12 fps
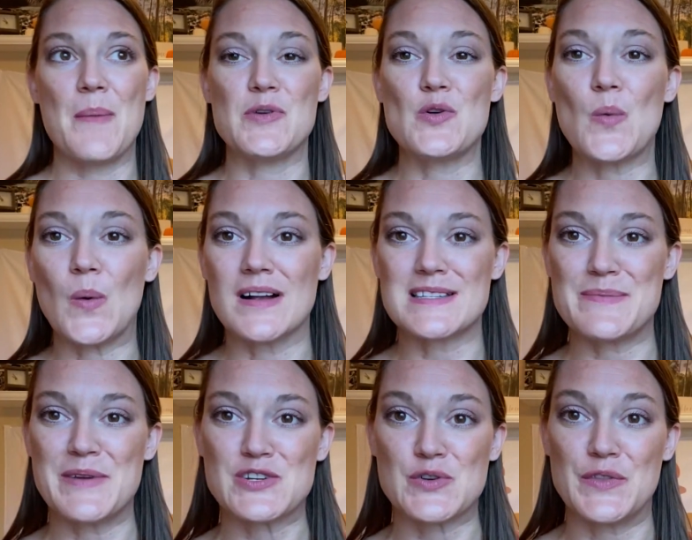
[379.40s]
You want to
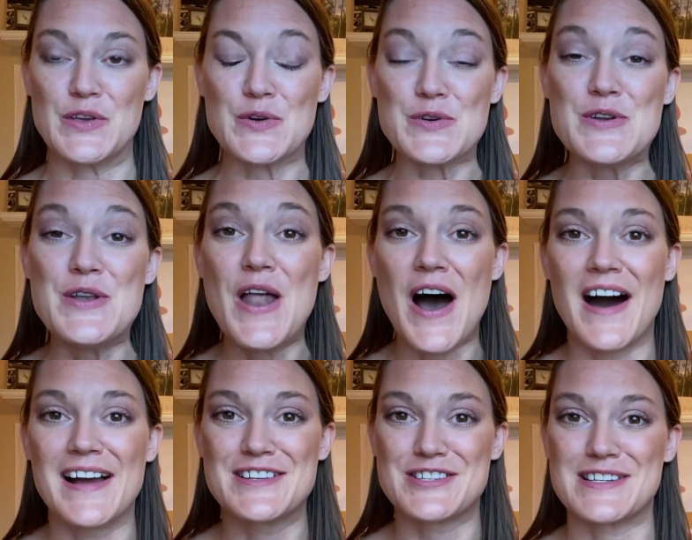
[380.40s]
make sure that you're
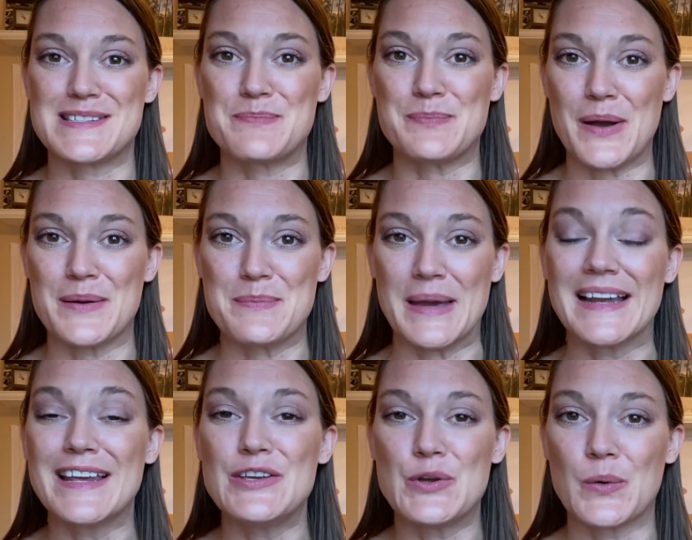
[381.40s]
not just
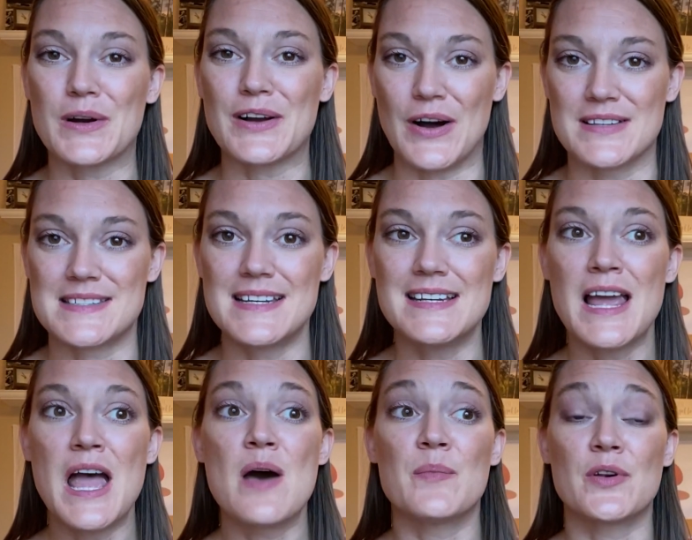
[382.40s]
pinning your content,
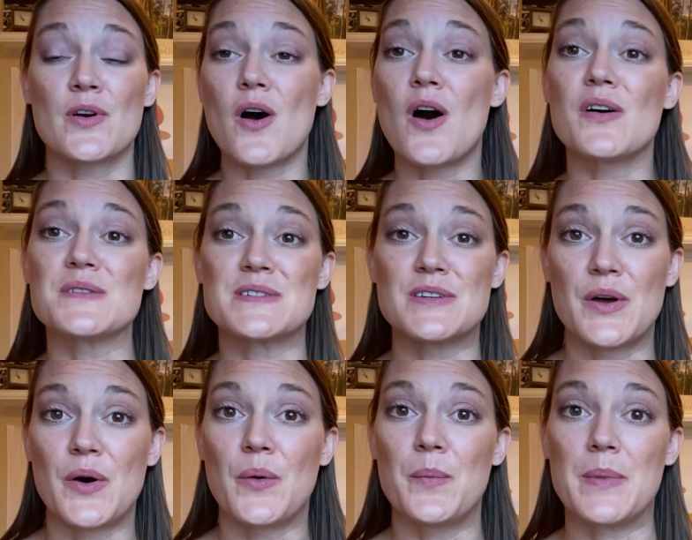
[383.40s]
but you're
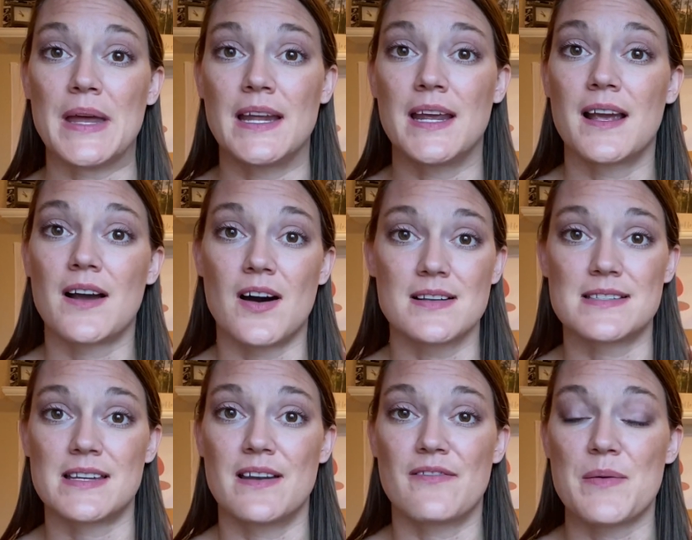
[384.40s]
also pinning
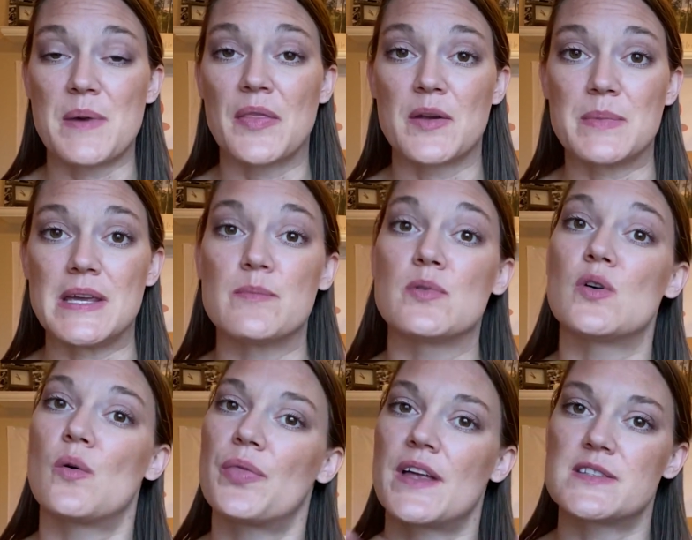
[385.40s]
content from other
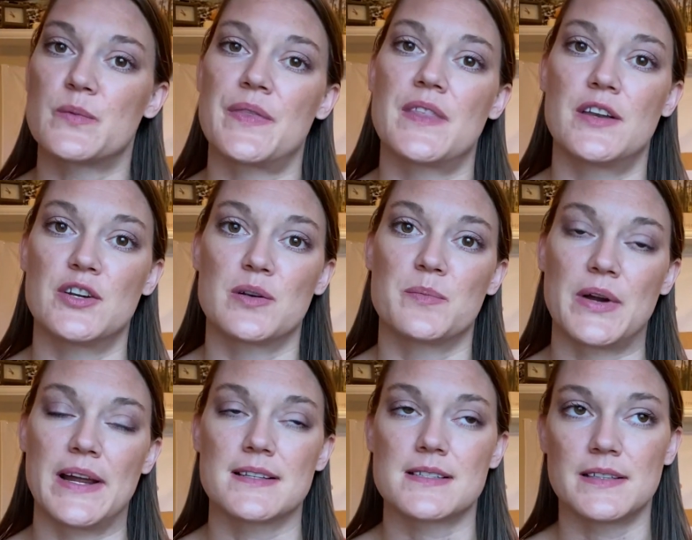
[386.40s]
people that's within your
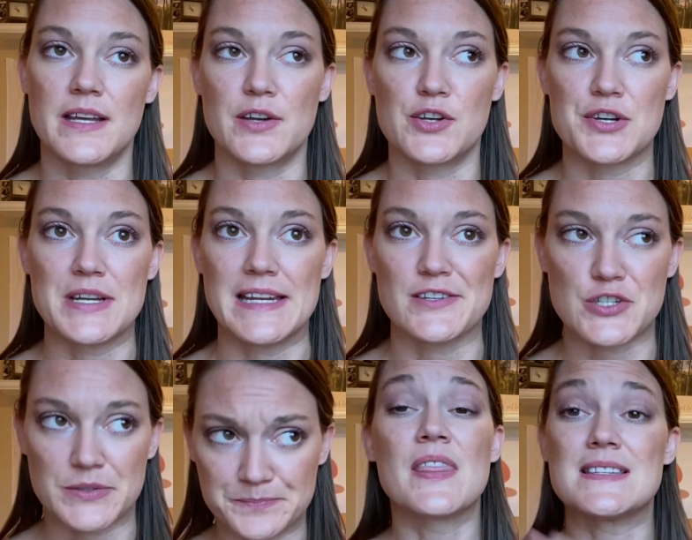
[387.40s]
brand and in your
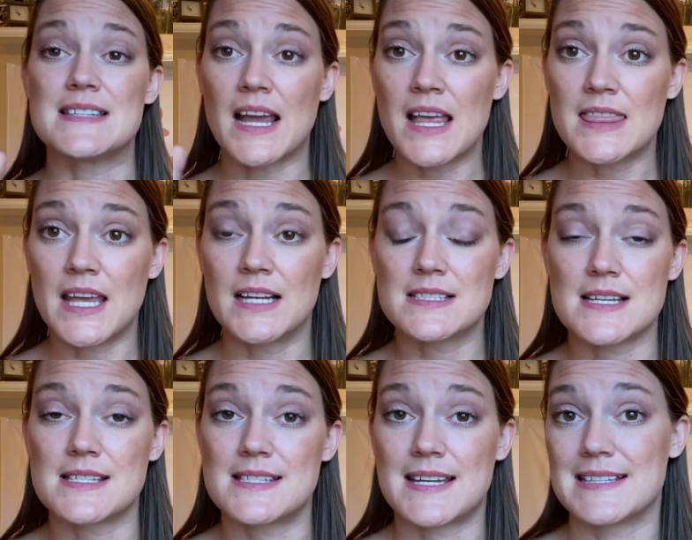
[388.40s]
niche. The second thing it
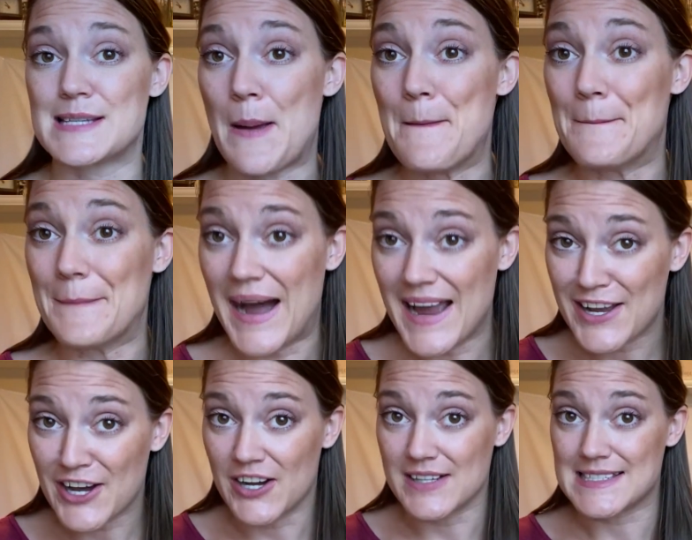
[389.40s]
does is it gets my
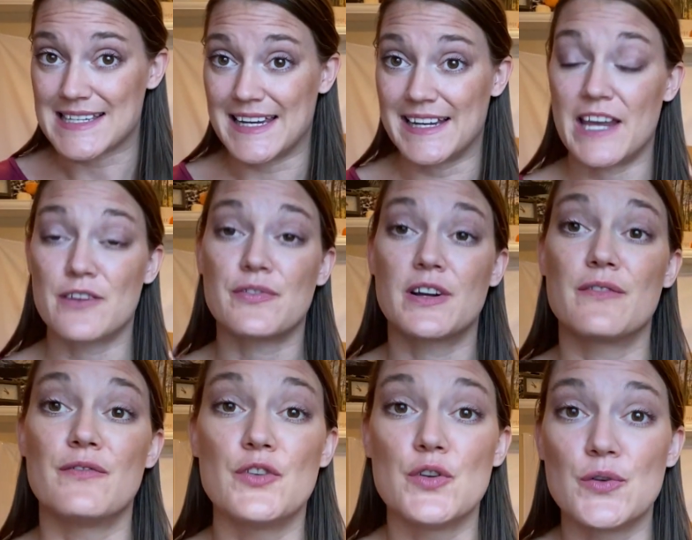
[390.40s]
content in front
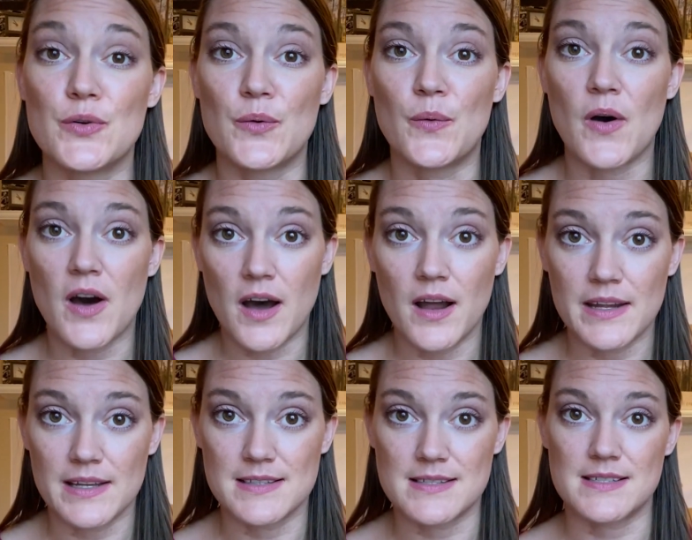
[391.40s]
of new
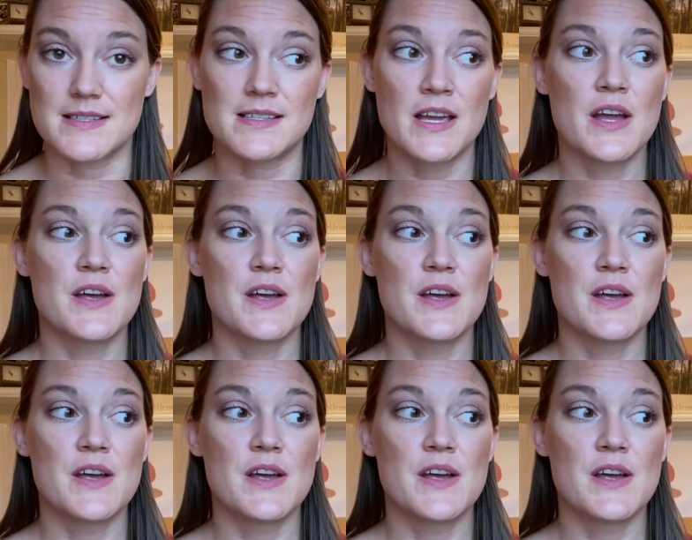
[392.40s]
audiences.